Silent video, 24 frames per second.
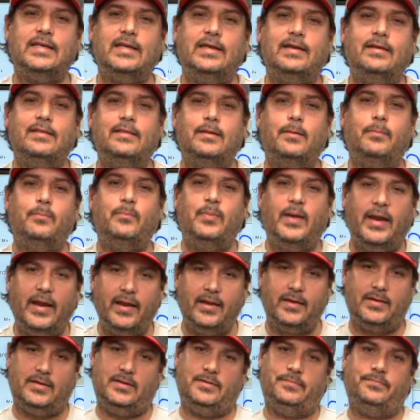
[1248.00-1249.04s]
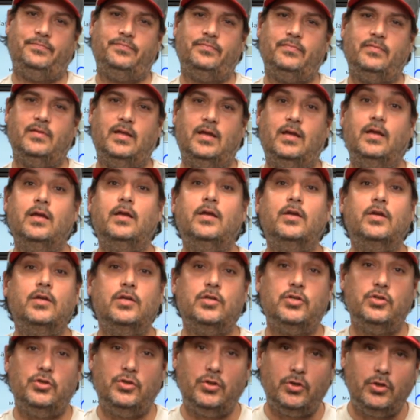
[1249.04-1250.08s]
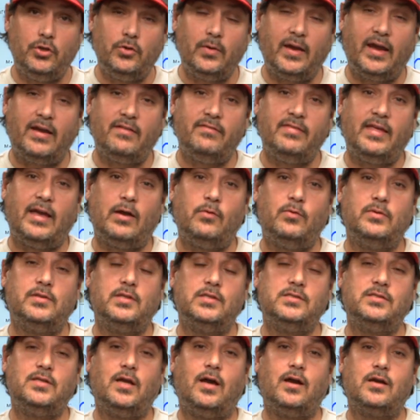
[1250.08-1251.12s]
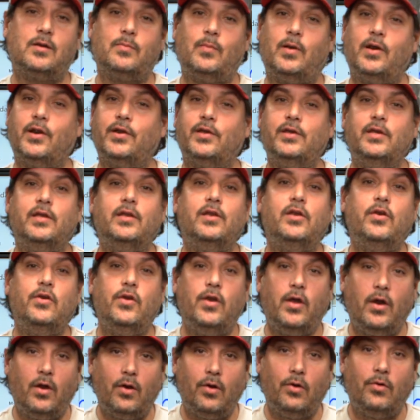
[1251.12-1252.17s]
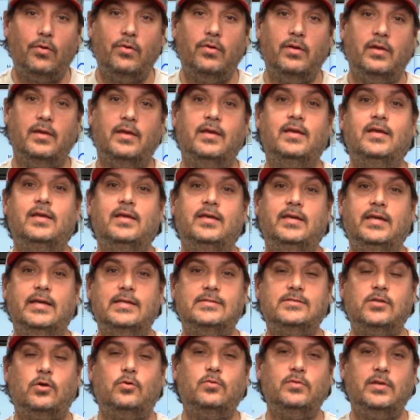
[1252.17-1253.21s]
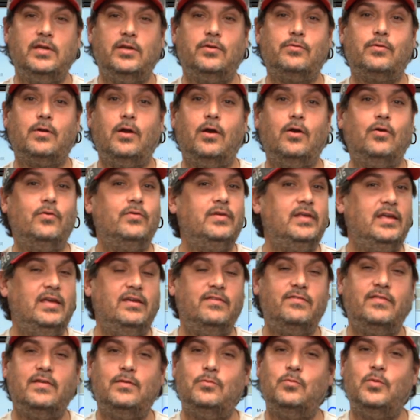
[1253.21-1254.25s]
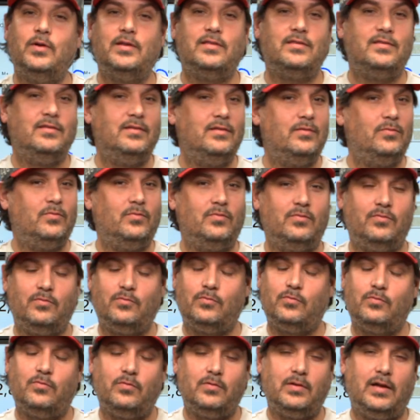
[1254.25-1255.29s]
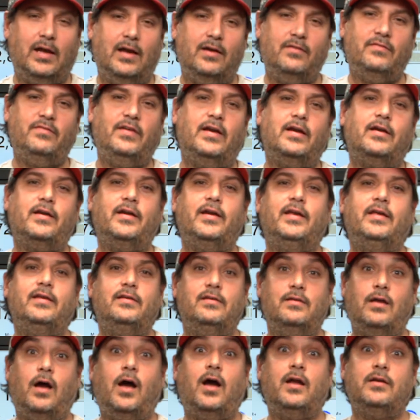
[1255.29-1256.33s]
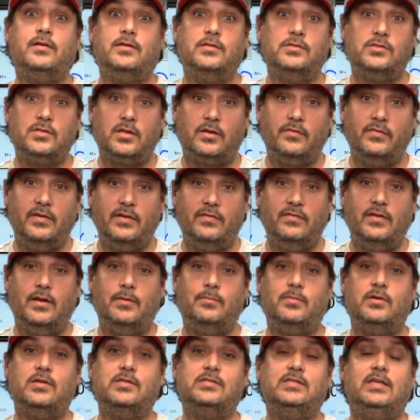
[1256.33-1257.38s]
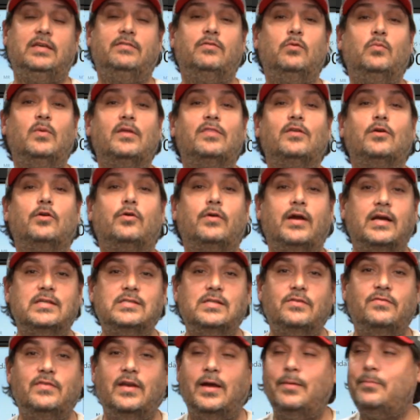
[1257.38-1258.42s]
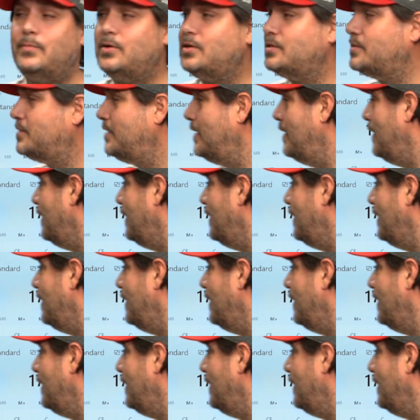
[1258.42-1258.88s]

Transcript: in the bank. Do you have that with the stock market? No. It's only grown even with uh, very non conservative numbers, even with aggressive numbers,